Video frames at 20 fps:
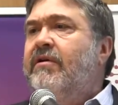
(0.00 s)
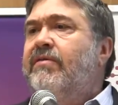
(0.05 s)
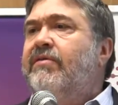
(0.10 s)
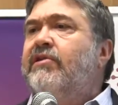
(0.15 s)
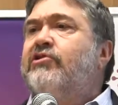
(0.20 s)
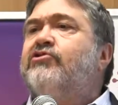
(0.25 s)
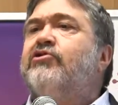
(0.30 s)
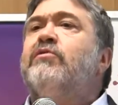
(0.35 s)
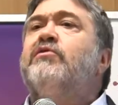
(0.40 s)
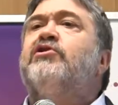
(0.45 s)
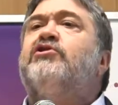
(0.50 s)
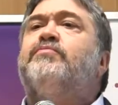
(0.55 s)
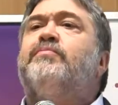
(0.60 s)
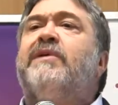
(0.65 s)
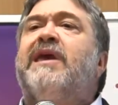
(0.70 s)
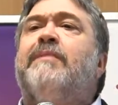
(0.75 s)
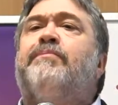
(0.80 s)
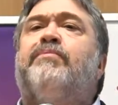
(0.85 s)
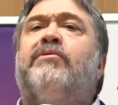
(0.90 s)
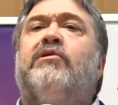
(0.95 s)
The Jewish
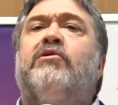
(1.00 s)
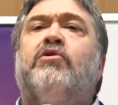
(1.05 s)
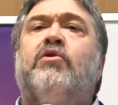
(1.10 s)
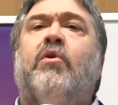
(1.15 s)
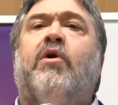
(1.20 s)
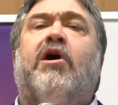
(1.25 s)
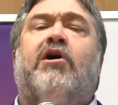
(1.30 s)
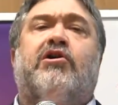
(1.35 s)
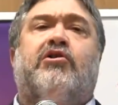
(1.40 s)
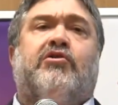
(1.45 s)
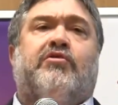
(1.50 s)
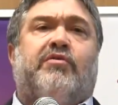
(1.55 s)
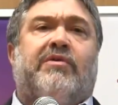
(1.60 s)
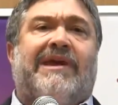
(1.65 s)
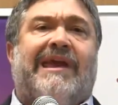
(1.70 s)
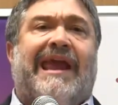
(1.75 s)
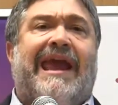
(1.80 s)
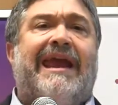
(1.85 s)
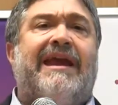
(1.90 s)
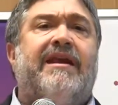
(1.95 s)
people who are
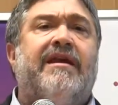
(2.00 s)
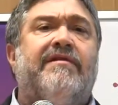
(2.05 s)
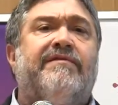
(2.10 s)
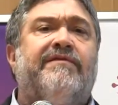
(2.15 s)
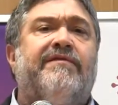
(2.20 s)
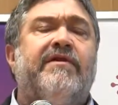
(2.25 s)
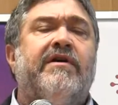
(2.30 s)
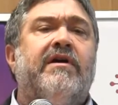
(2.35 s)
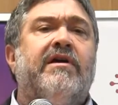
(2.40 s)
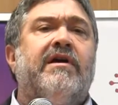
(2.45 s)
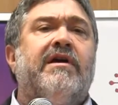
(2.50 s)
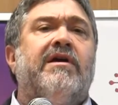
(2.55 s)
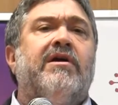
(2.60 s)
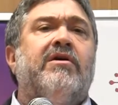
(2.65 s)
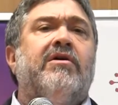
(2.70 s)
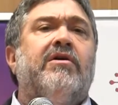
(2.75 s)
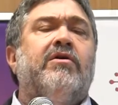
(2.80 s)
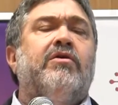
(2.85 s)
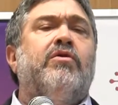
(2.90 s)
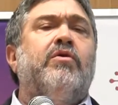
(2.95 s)
creative,
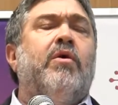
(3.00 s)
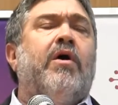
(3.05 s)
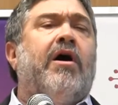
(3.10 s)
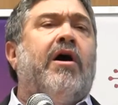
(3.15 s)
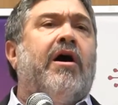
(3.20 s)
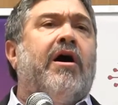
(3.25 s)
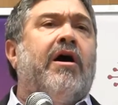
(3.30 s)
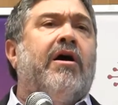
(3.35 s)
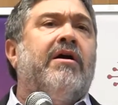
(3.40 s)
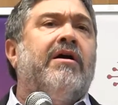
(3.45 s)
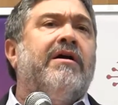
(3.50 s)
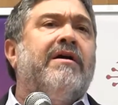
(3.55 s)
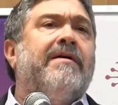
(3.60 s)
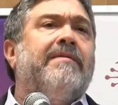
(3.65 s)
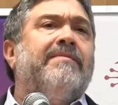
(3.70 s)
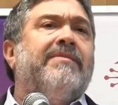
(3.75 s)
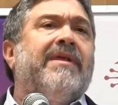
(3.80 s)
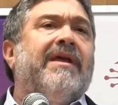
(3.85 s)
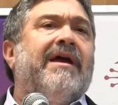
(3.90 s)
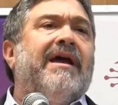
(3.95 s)
who are
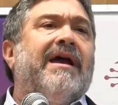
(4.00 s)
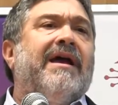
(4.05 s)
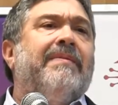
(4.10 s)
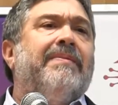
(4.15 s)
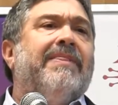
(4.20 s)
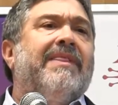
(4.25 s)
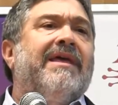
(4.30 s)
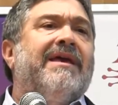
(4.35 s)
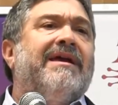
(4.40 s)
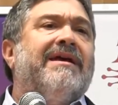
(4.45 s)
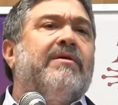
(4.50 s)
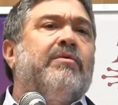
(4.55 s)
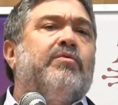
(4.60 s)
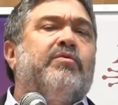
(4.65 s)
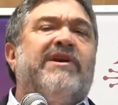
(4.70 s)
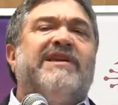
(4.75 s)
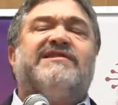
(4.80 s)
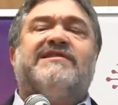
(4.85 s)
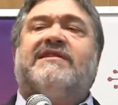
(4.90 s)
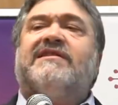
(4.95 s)

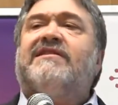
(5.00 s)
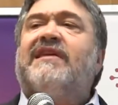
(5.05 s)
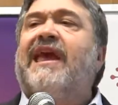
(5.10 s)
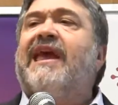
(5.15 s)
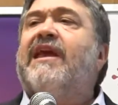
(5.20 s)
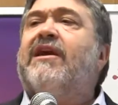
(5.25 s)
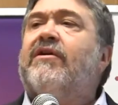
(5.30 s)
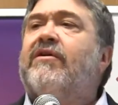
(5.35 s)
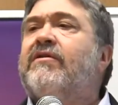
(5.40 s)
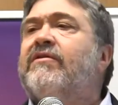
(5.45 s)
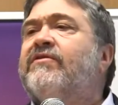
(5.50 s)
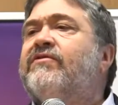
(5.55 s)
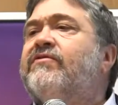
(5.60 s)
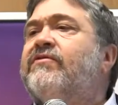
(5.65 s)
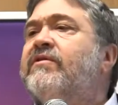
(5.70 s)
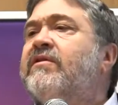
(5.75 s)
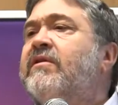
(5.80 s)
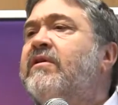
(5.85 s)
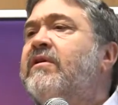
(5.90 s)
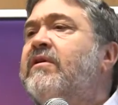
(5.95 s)
risk
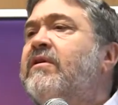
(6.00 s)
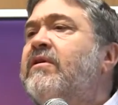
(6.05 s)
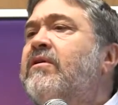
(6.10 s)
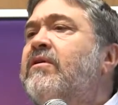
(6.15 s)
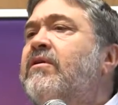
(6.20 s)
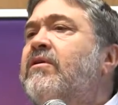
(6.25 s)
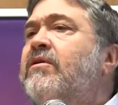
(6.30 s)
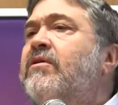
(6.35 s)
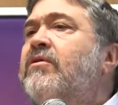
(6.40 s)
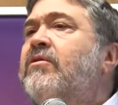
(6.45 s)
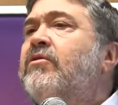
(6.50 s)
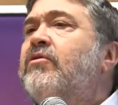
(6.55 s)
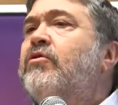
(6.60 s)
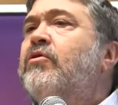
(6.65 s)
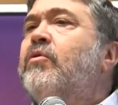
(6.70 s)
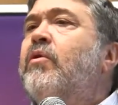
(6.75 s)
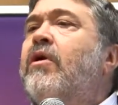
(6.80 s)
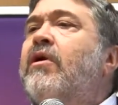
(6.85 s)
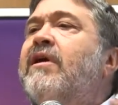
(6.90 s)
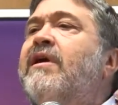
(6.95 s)
takers,
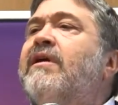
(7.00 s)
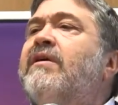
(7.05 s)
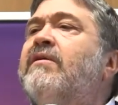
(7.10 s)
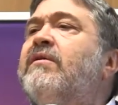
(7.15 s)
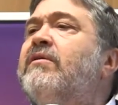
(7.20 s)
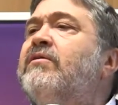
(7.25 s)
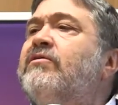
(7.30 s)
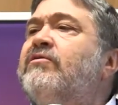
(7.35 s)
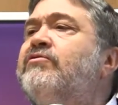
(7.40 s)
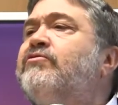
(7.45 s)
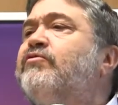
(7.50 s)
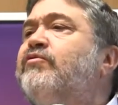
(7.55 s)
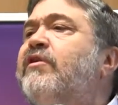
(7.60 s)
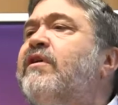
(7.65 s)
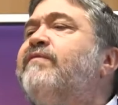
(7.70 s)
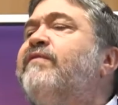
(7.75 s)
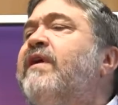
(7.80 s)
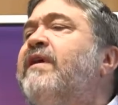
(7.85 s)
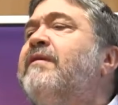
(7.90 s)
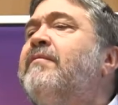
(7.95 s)
who are
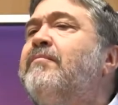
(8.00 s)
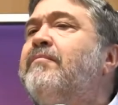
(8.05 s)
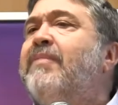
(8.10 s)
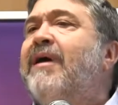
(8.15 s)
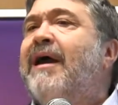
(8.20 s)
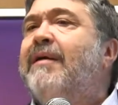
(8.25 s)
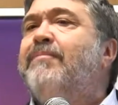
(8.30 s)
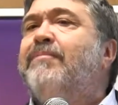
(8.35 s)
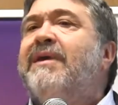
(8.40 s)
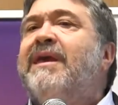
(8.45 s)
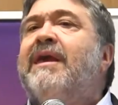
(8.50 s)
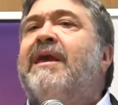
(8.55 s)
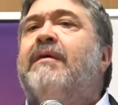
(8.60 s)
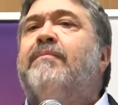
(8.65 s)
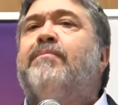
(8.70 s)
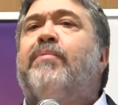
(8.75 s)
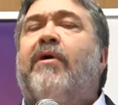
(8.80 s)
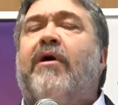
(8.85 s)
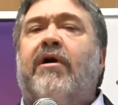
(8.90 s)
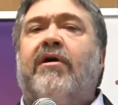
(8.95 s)
driven by
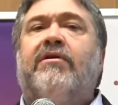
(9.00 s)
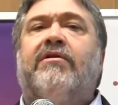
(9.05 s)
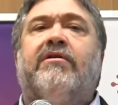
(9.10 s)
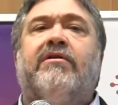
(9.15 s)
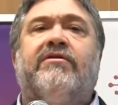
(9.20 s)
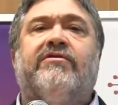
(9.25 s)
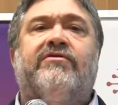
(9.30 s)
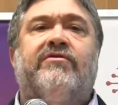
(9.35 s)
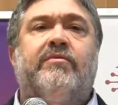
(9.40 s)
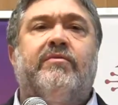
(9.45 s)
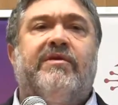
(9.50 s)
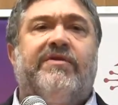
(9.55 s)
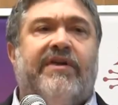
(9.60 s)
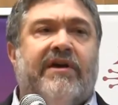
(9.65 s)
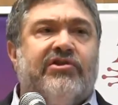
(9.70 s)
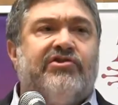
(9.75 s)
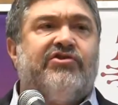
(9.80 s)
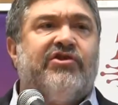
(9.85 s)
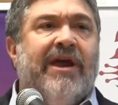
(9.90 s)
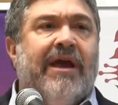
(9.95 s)
being partners with
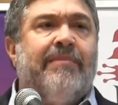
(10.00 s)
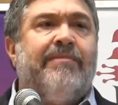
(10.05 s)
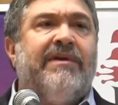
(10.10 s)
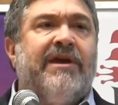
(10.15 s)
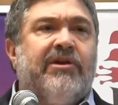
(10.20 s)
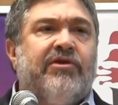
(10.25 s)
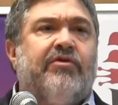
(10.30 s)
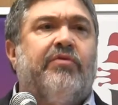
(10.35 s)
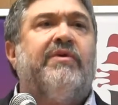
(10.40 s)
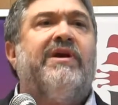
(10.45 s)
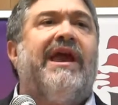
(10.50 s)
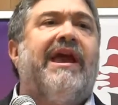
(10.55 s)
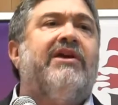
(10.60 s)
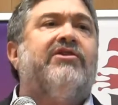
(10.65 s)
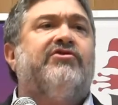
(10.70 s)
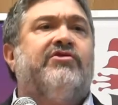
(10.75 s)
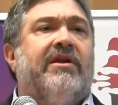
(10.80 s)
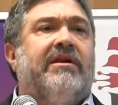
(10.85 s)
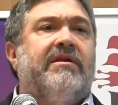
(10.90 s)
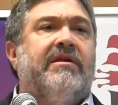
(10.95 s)
Hashem in
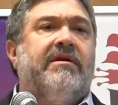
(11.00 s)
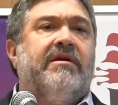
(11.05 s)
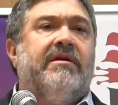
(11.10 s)
creation.